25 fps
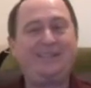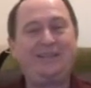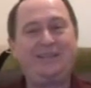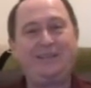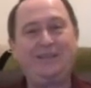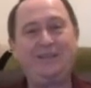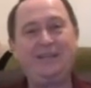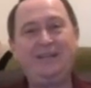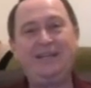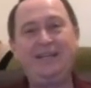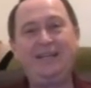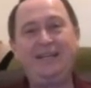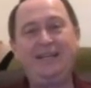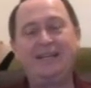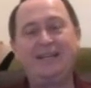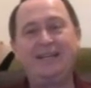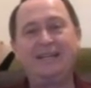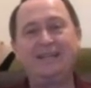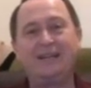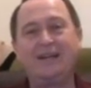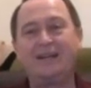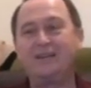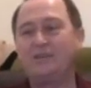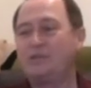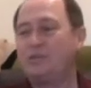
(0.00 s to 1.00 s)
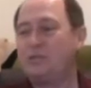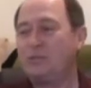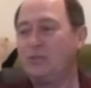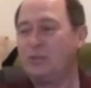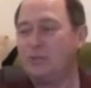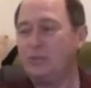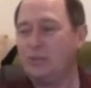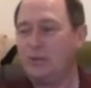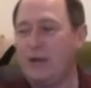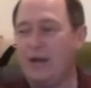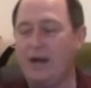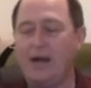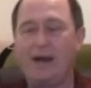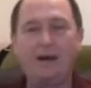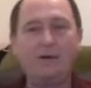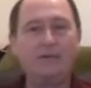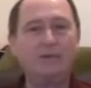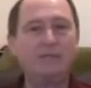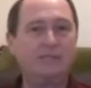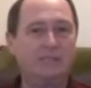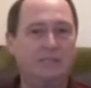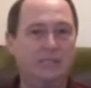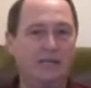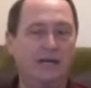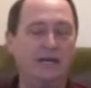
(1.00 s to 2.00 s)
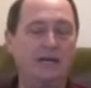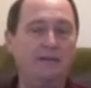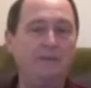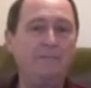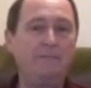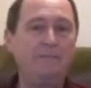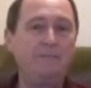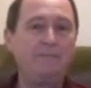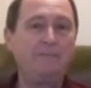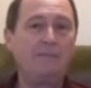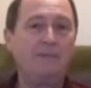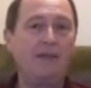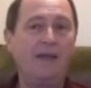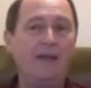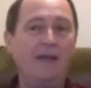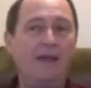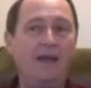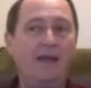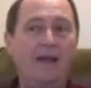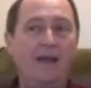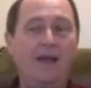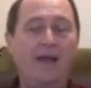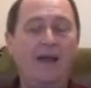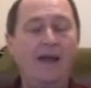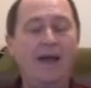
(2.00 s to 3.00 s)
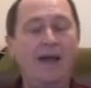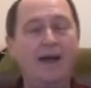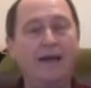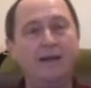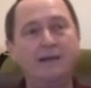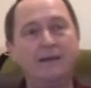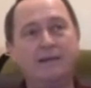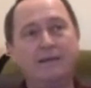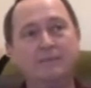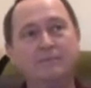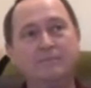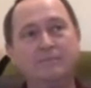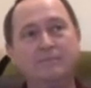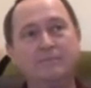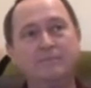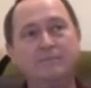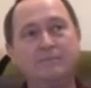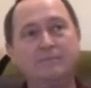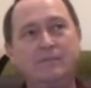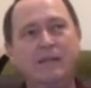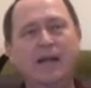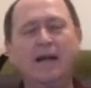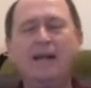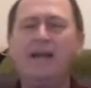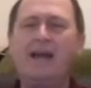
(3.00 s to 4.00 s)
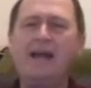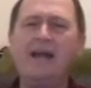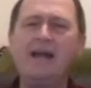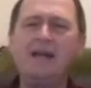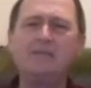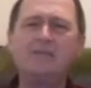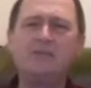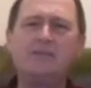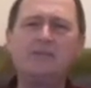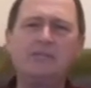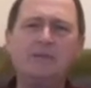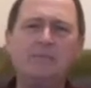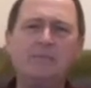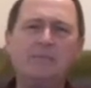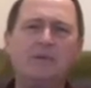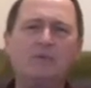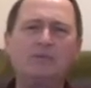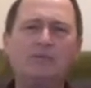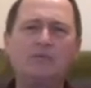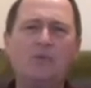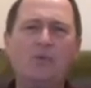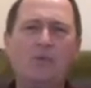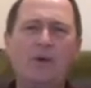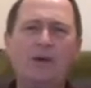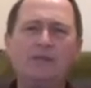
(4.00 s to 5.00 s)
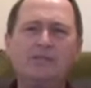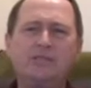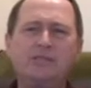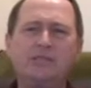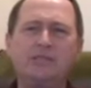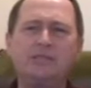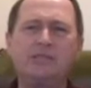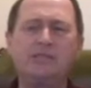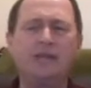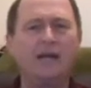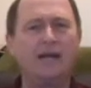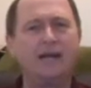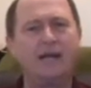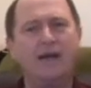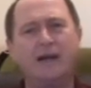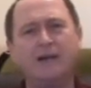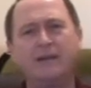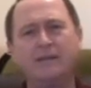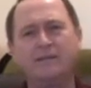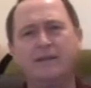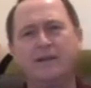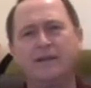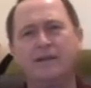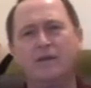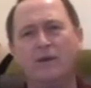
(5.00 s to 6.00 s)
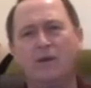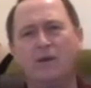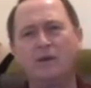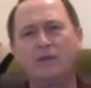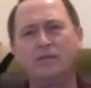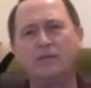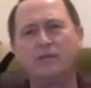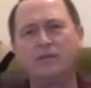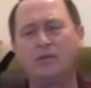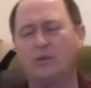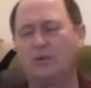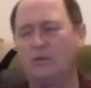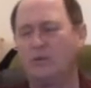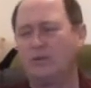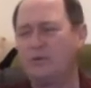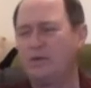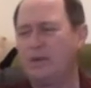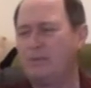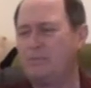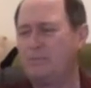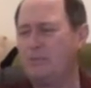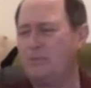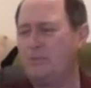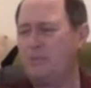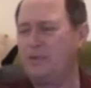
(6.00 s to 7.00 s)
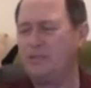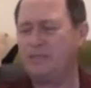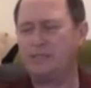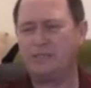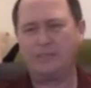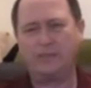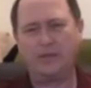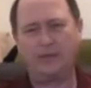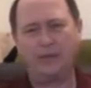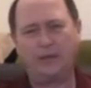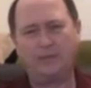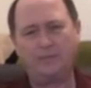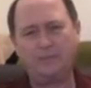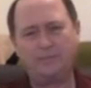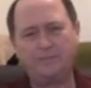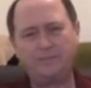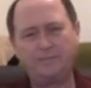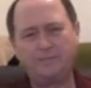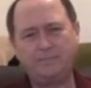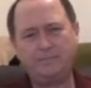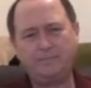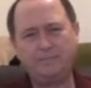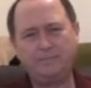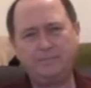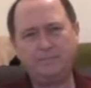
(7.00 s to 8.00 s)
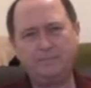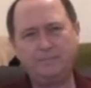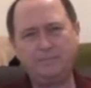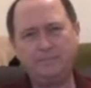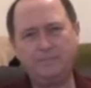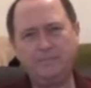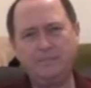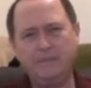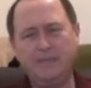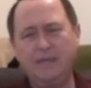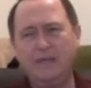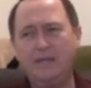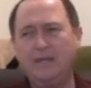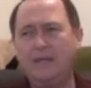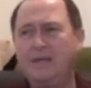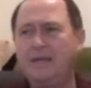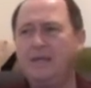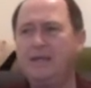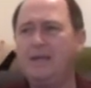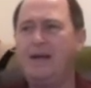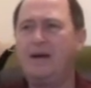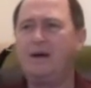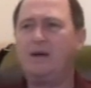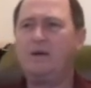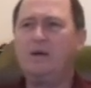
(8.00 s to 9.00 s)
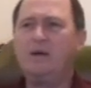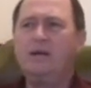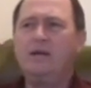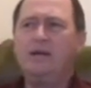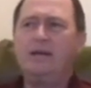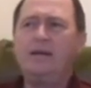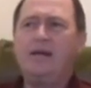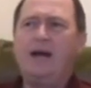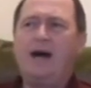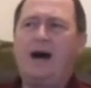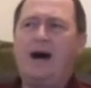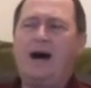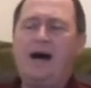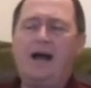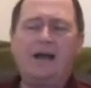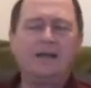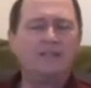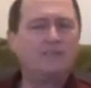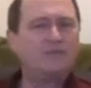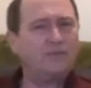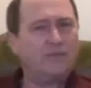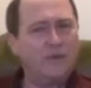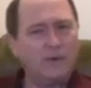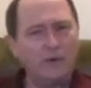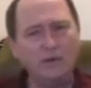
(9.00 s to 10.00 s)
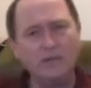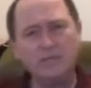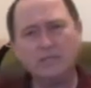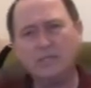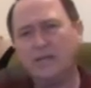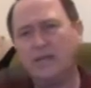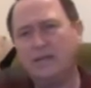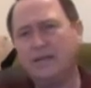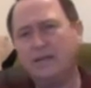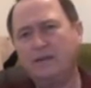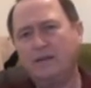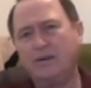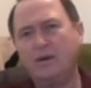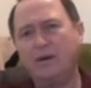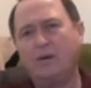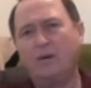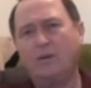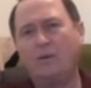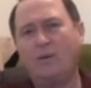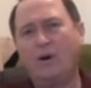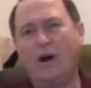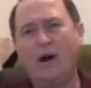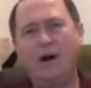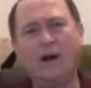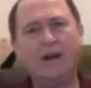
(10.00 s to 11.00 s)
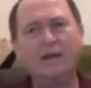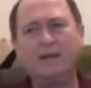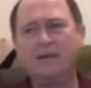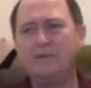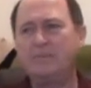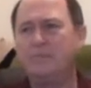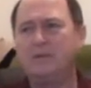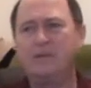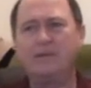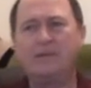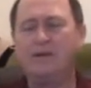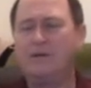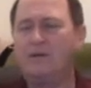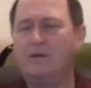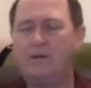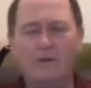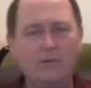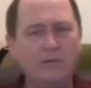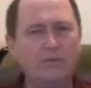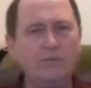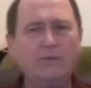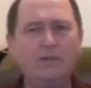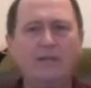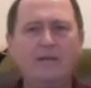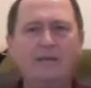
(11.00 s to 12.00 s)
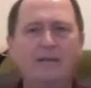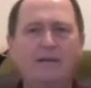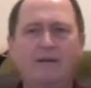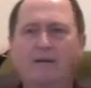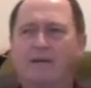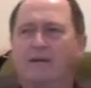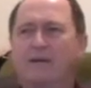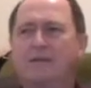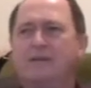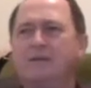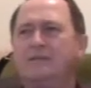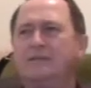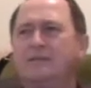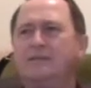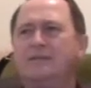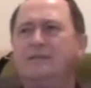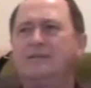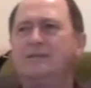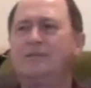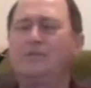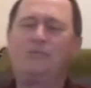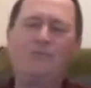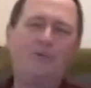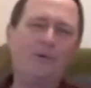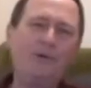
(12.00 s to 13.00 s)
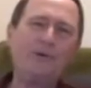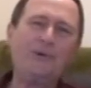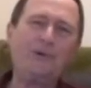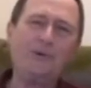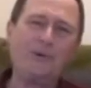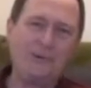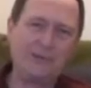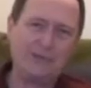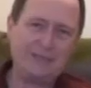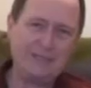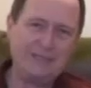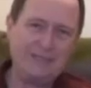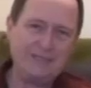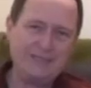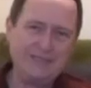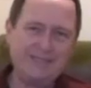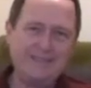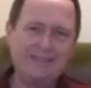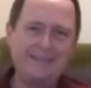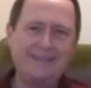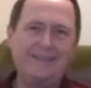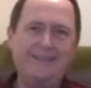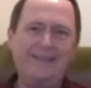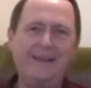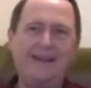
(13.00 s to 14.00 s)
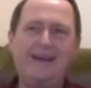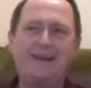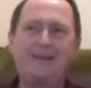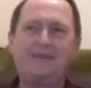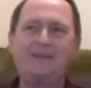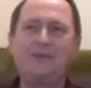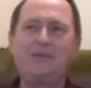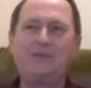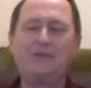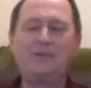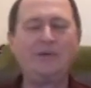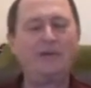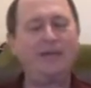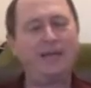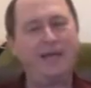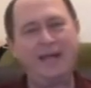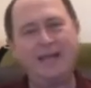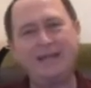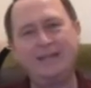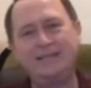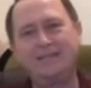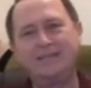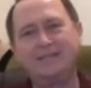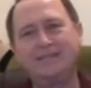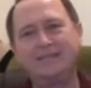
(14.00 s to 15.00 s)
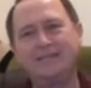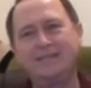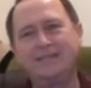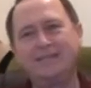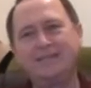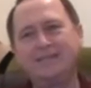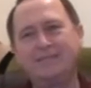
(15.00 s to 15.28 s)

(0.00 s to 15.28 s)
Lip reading: here, and I'll show you how it's done and kind of answer some of those questions that I got at that art show a couple of weeks ago. Now, as far as I know, I am the only artist in the world that creates